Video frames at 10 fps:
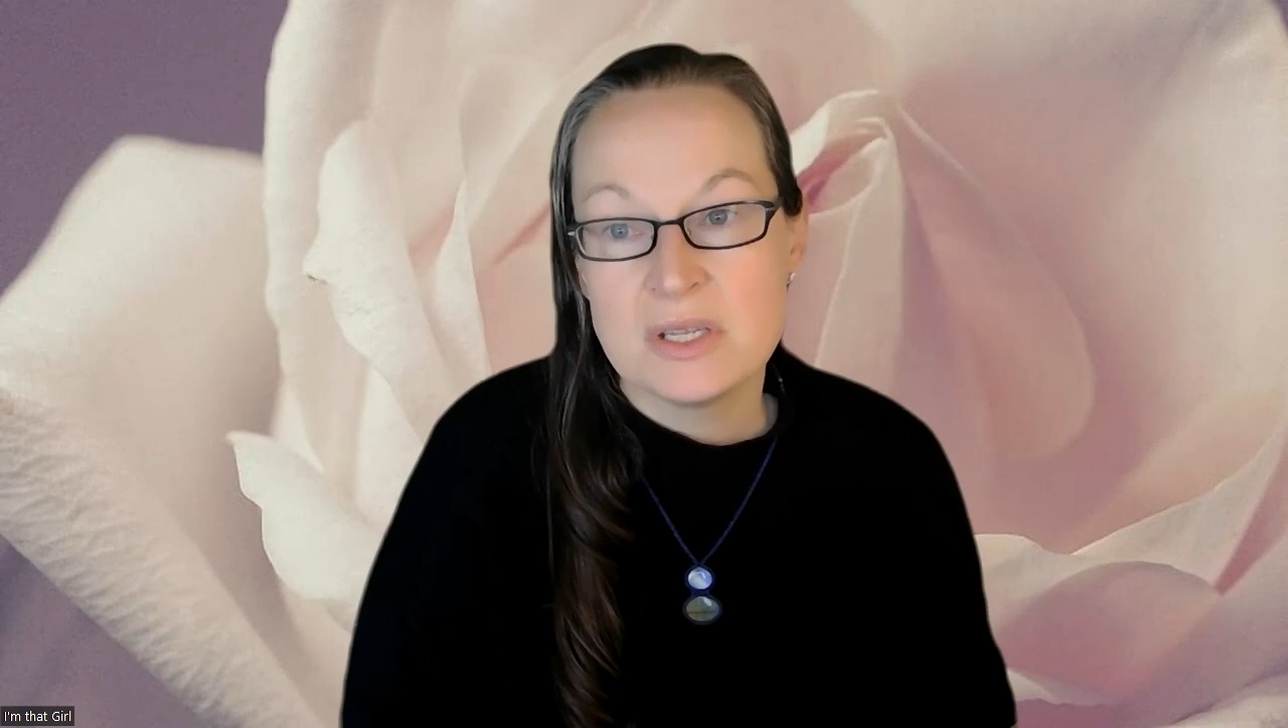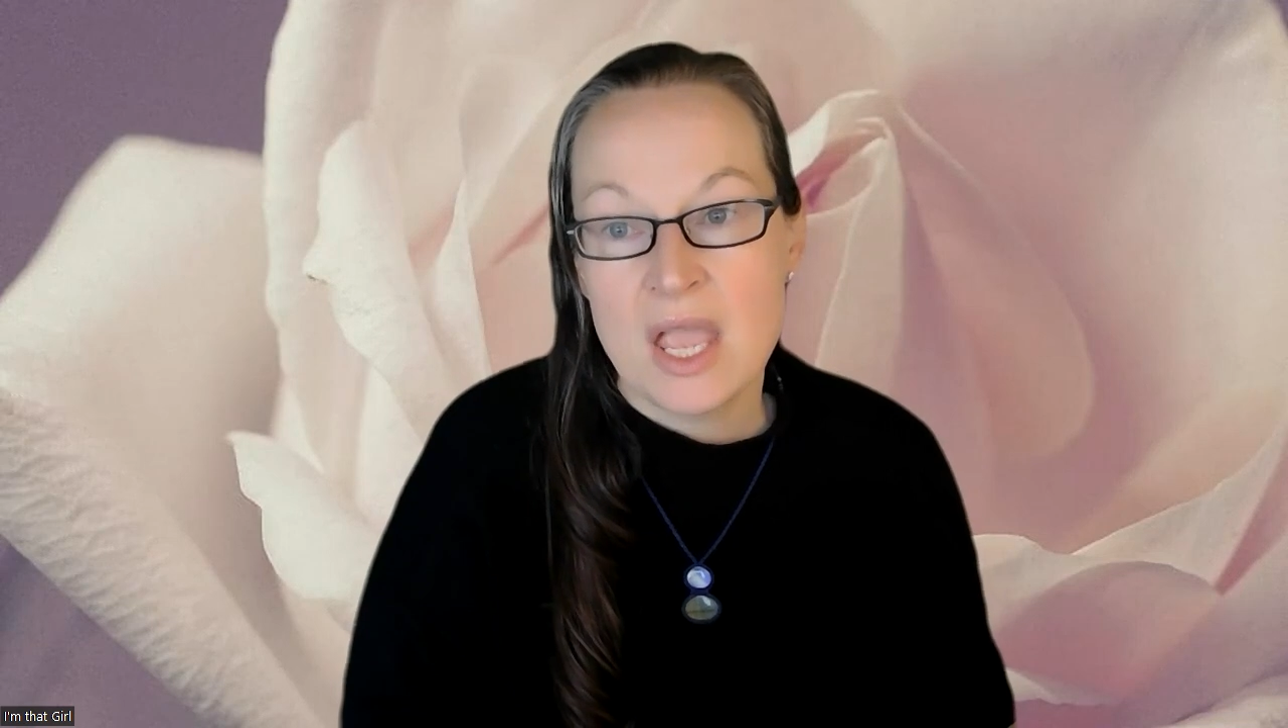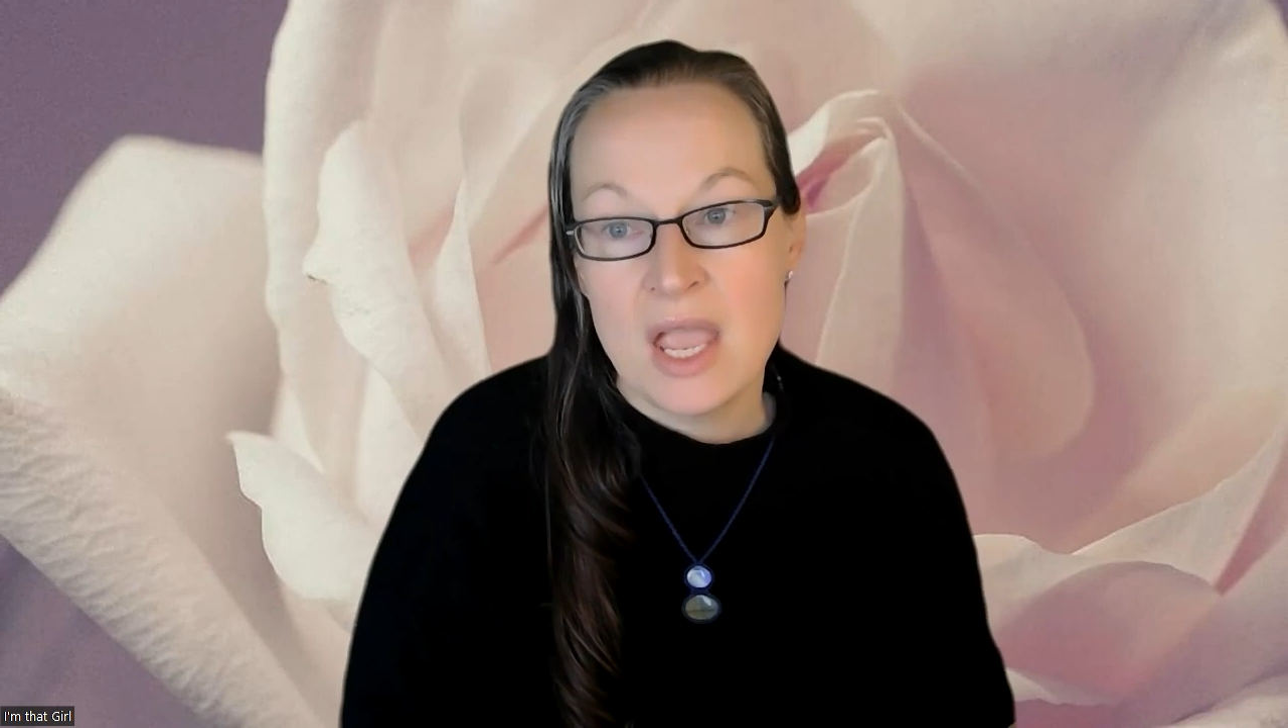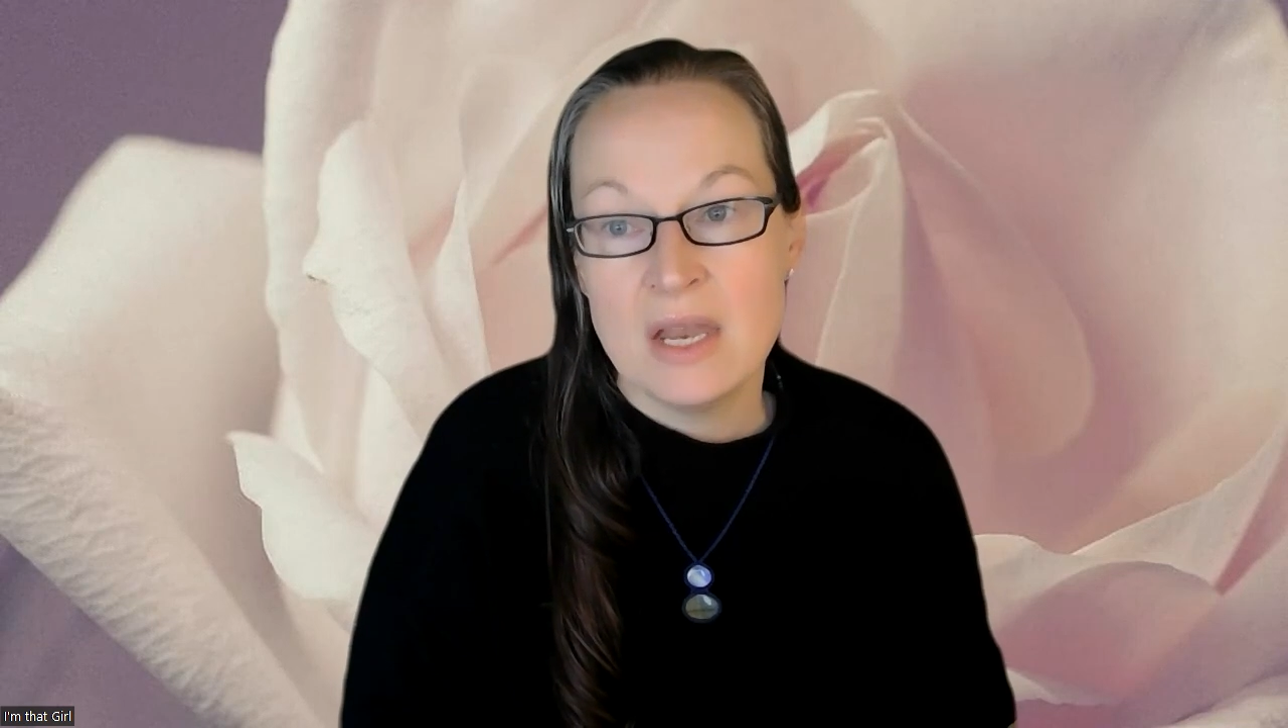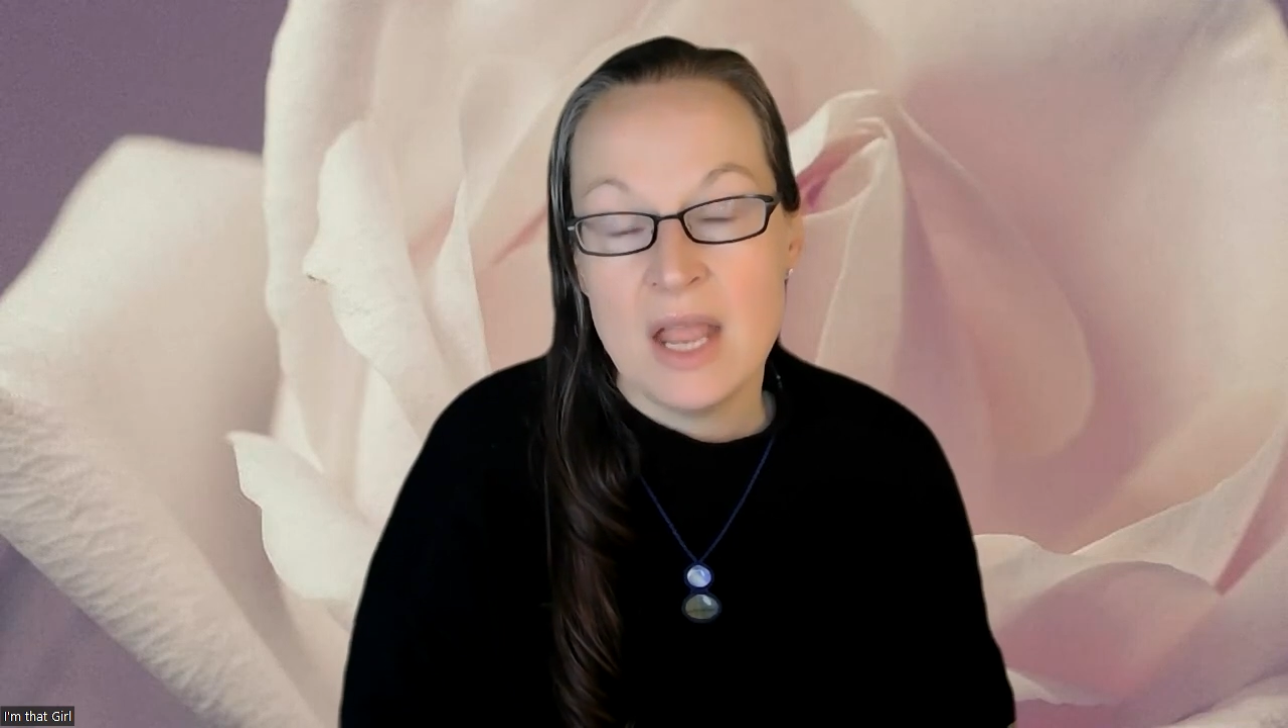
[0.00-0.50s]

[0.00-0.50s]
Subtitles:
can